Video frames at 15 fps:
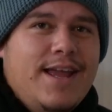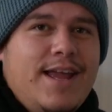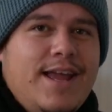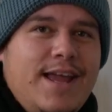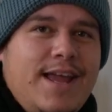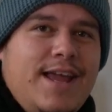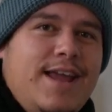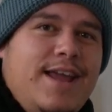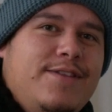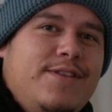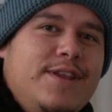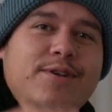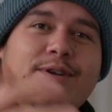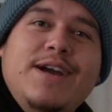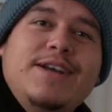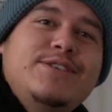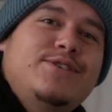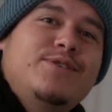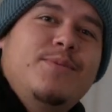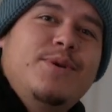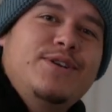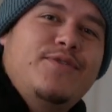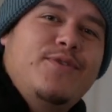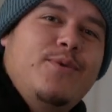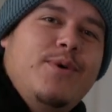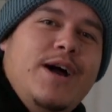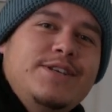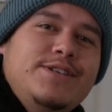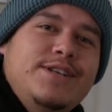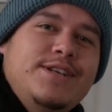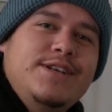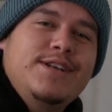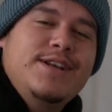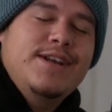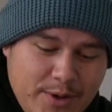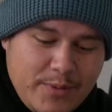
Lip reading: And thank you guys so much for watching.